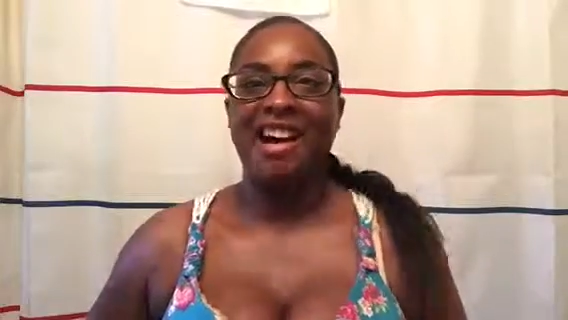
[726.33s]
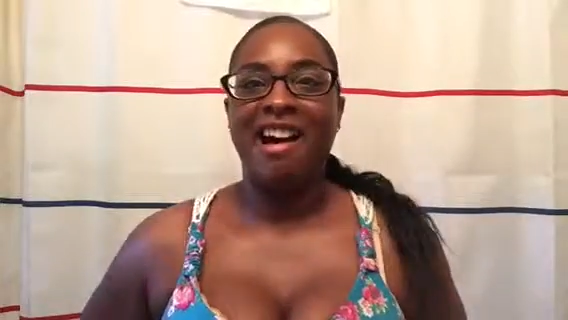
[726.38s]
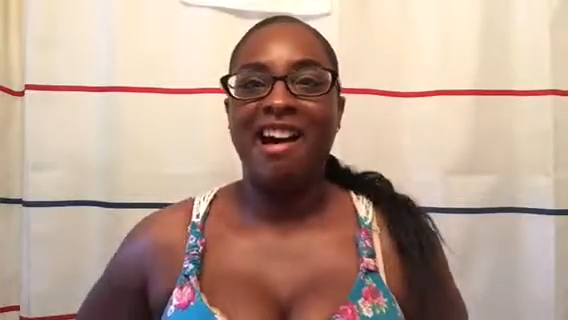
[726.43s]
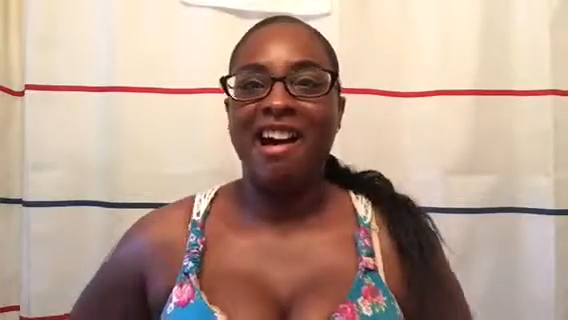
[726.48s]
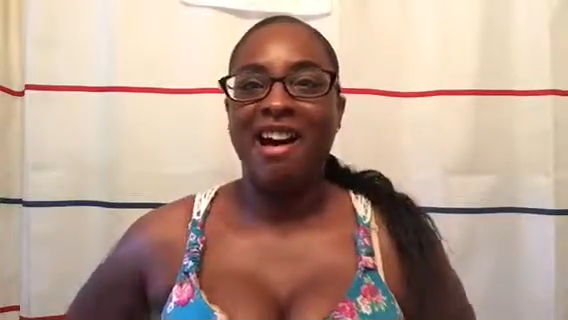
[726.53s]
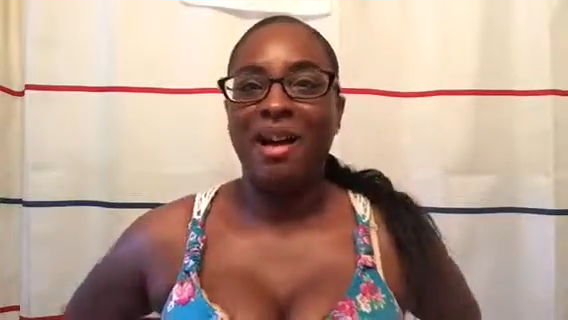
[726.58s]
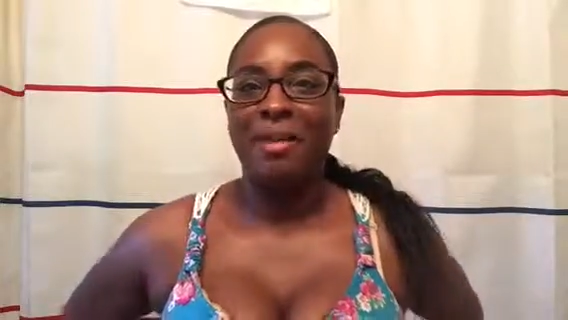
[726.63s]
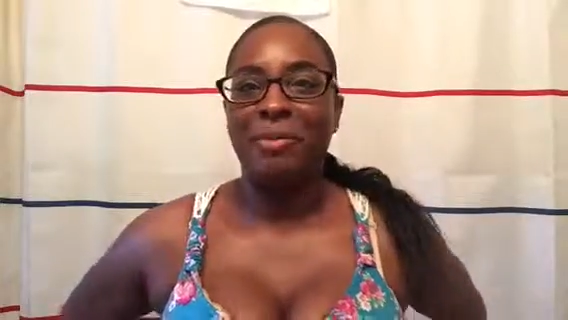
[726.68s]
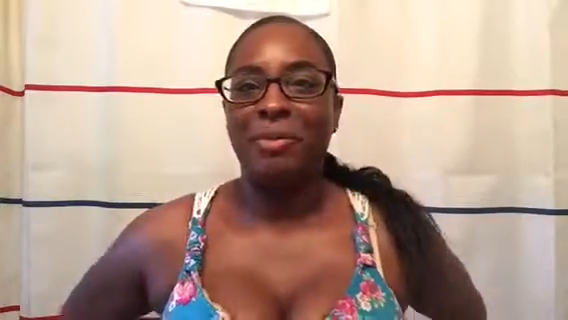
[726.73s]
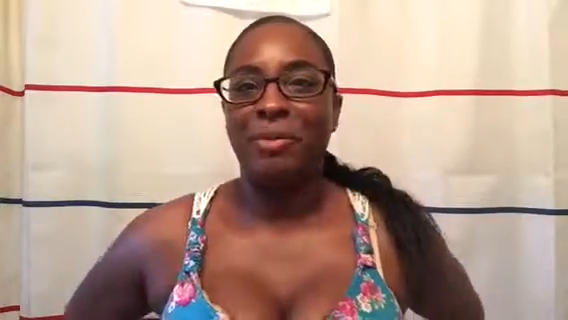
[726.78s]

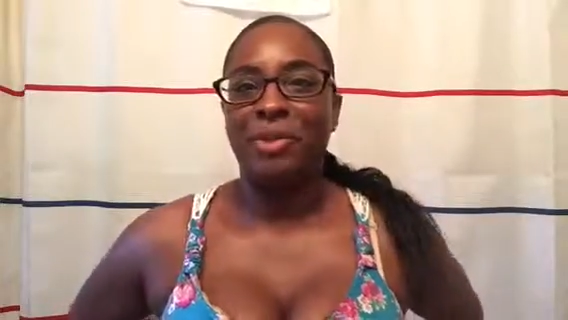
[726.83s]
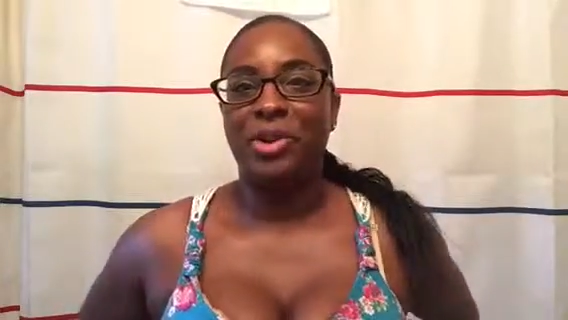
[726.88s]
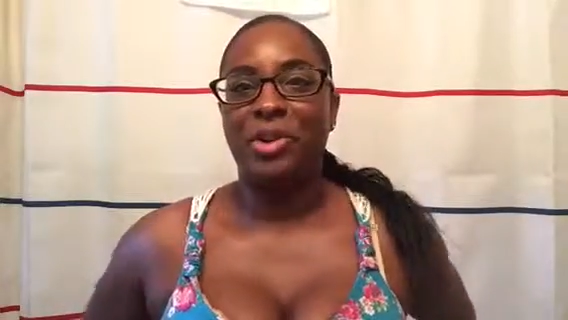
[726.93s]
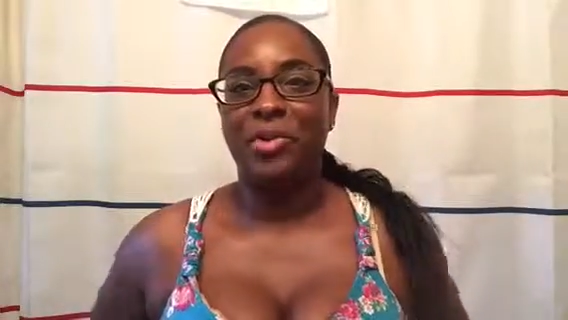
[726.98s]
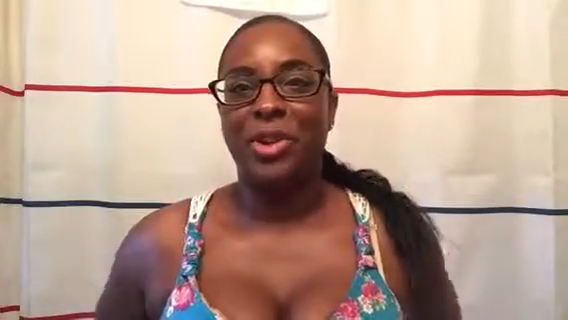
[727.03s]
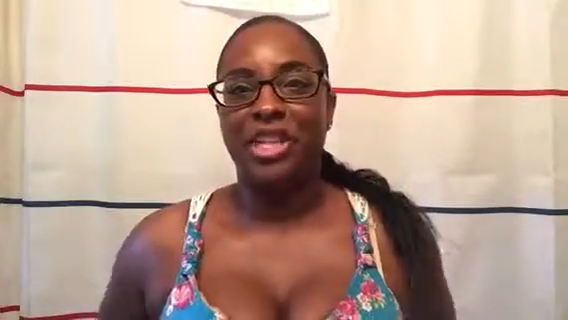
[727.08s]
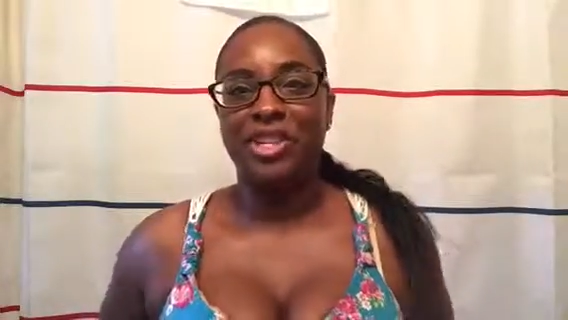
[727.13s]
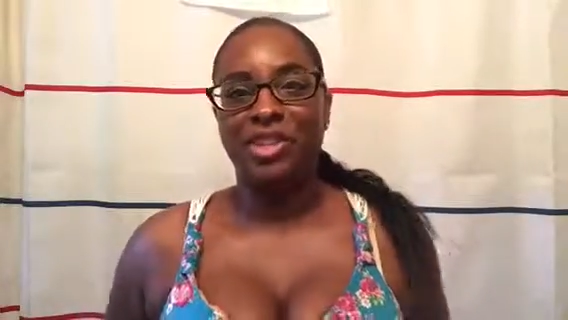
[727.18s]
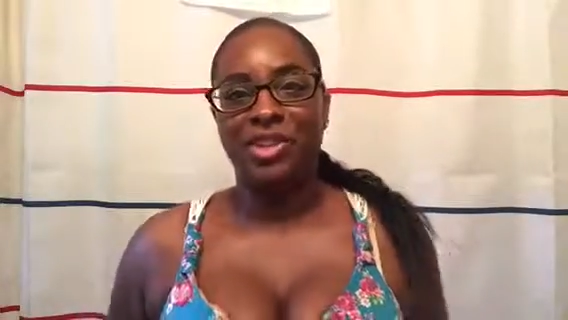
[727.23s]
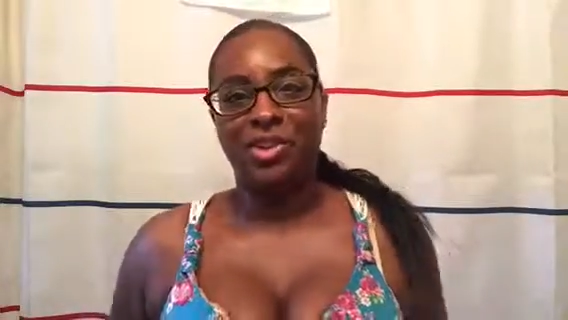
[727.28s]
We're
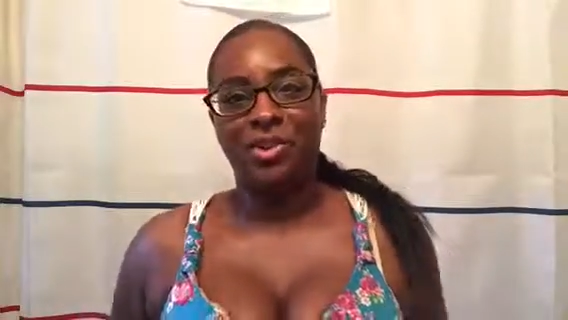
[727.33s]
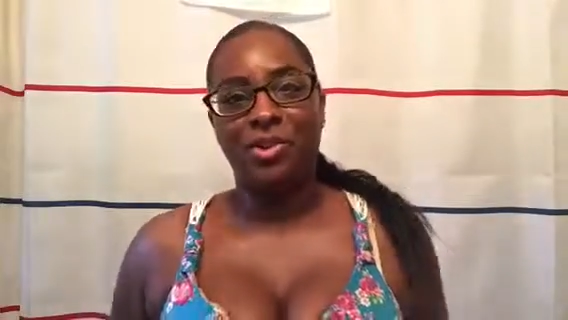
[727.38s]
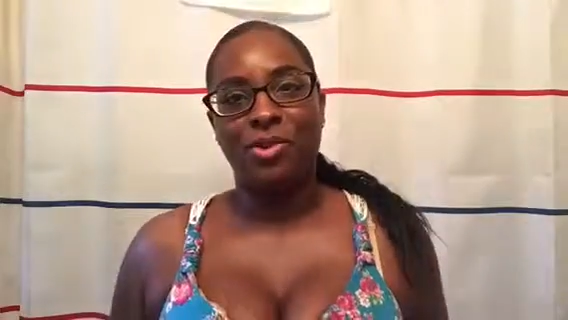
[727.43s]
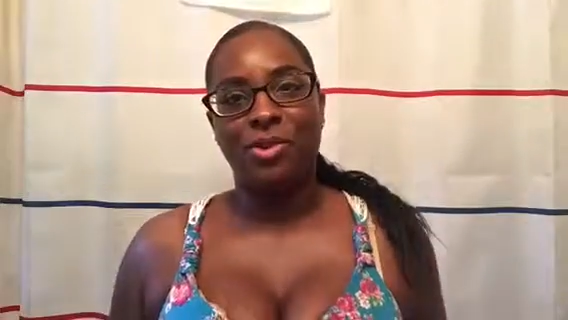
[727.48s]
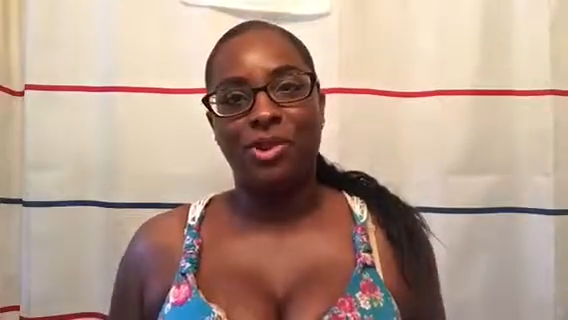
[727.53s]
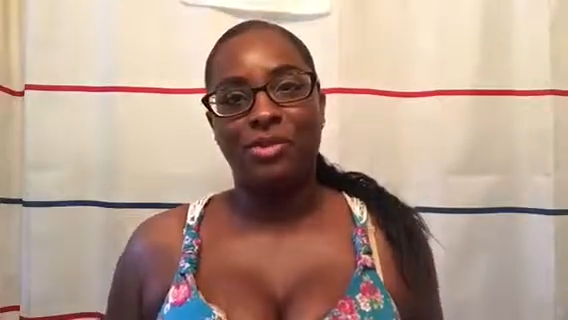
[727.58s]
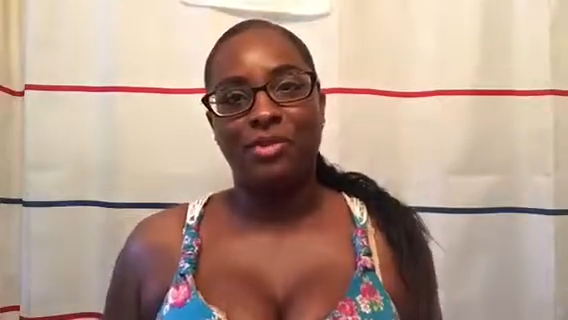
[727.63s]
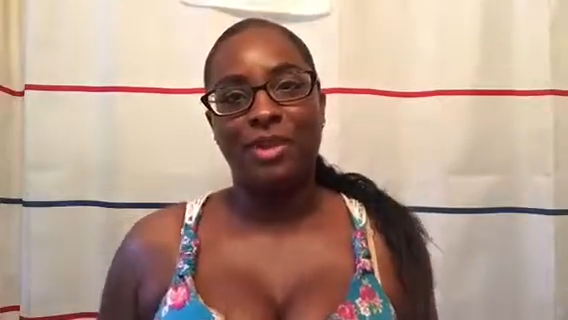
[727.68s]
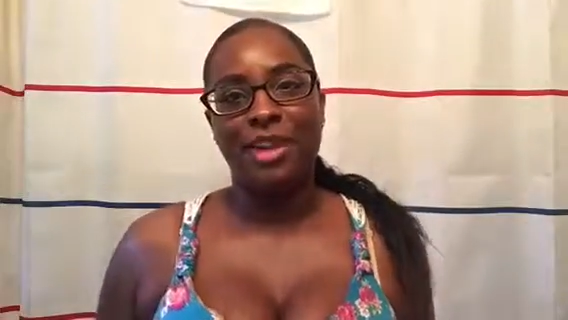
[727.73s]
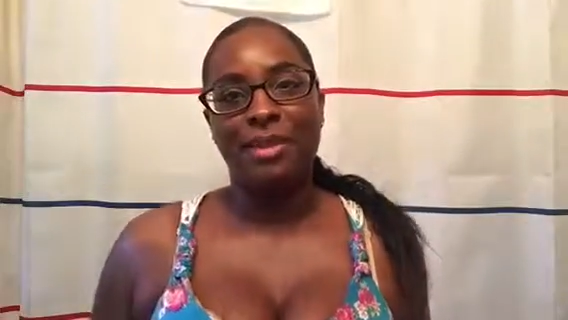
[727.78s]
going to the
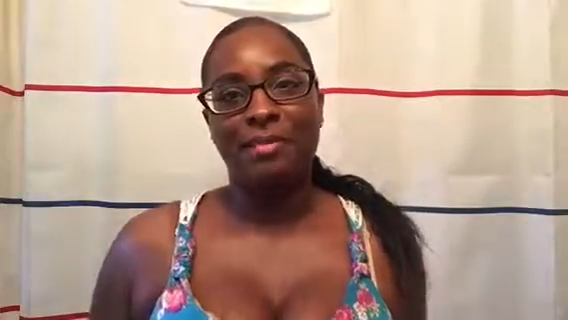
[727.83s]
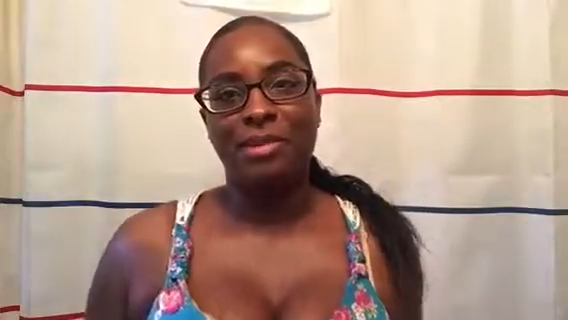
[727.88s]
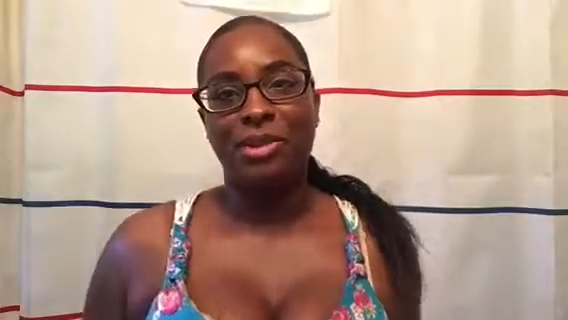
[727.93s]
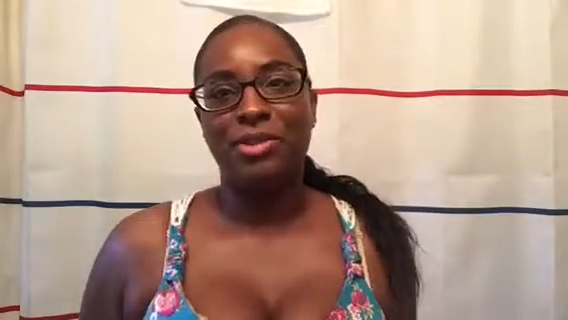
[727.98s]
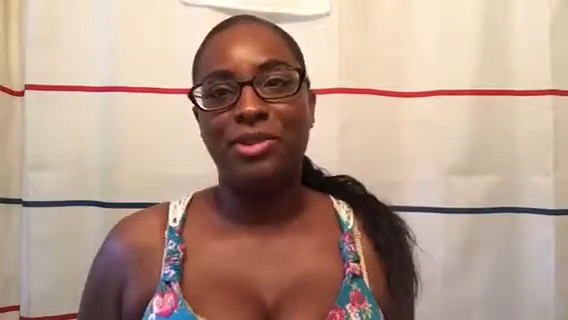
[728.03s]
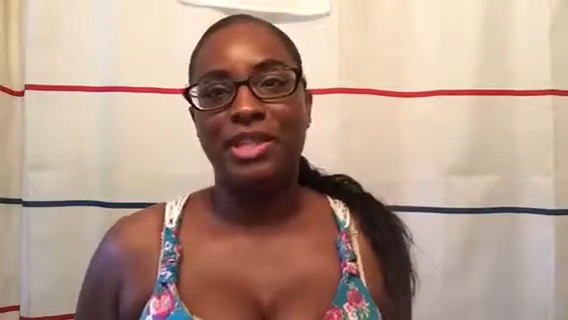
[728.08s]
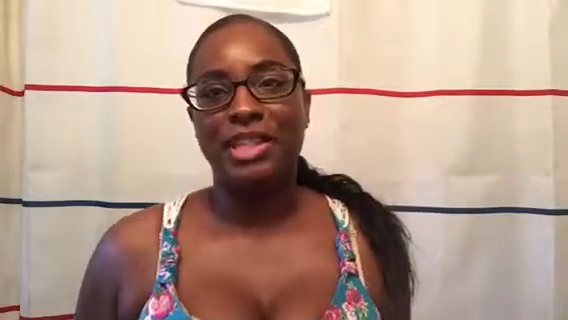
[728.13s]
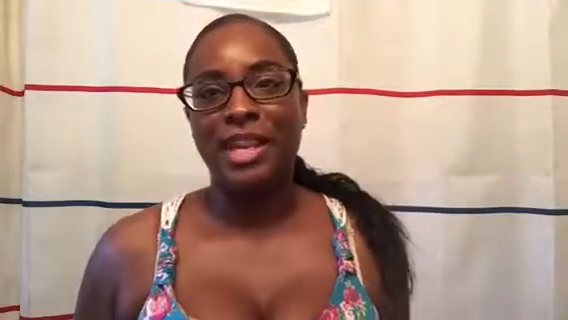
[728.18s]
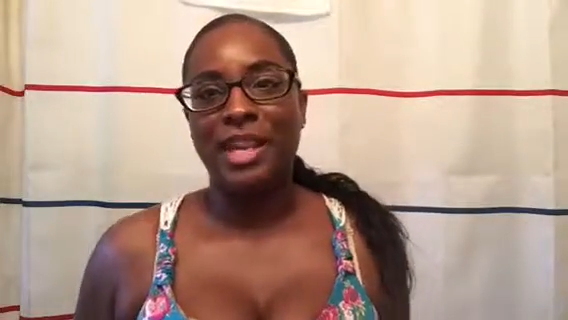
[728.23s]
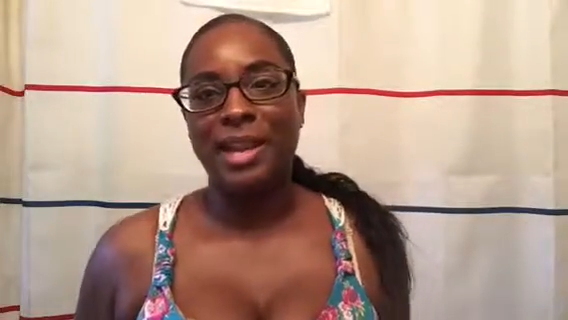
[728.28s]
Corvette
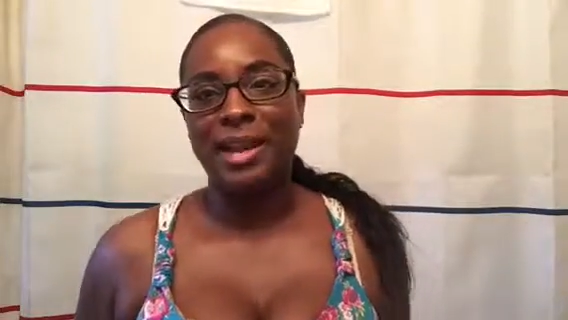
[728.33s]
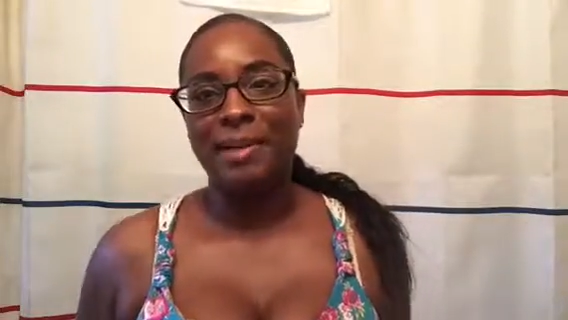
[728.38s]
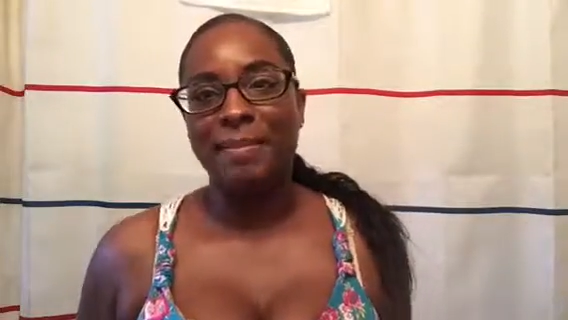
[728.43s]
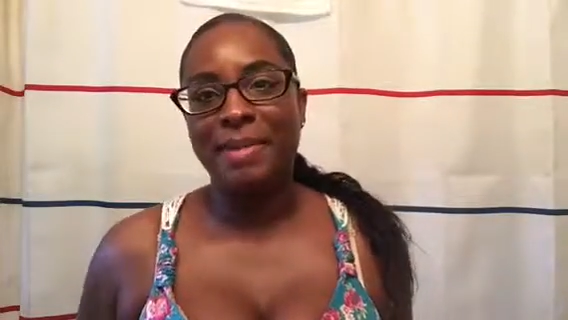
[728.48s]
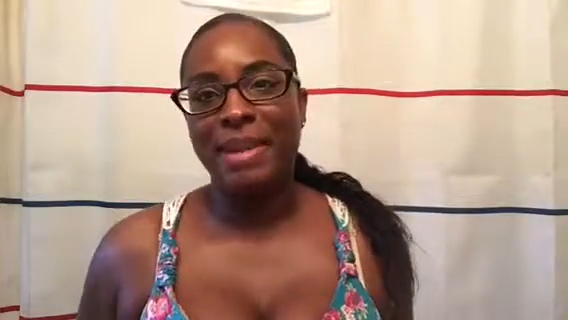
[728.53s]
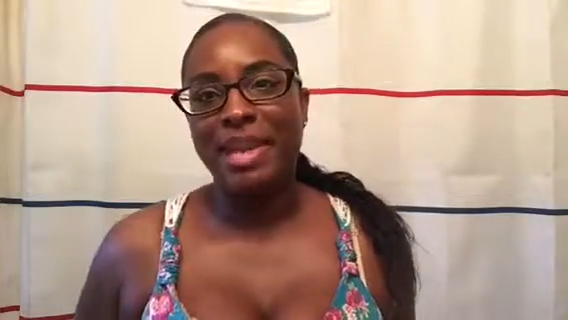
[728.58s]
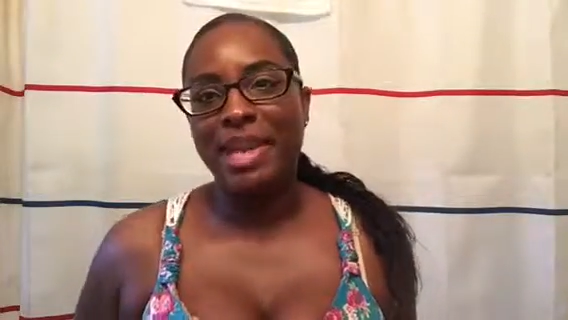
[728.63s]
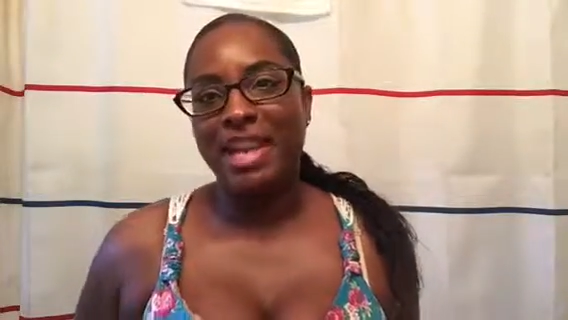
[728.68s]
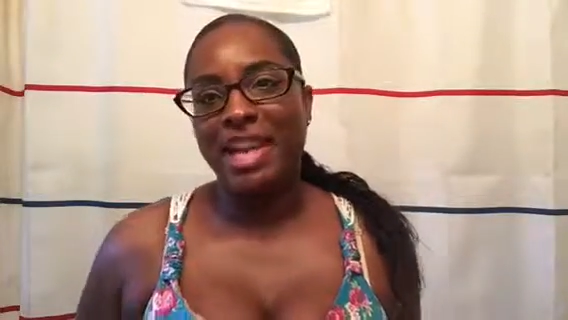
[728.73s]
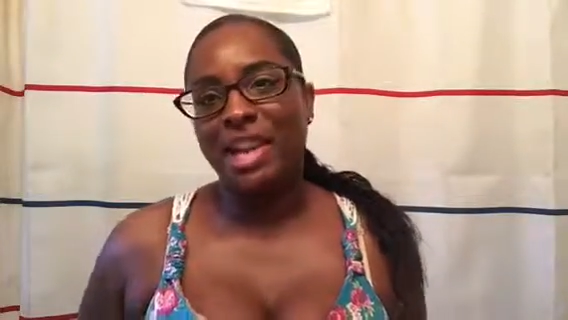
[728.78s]
Museum,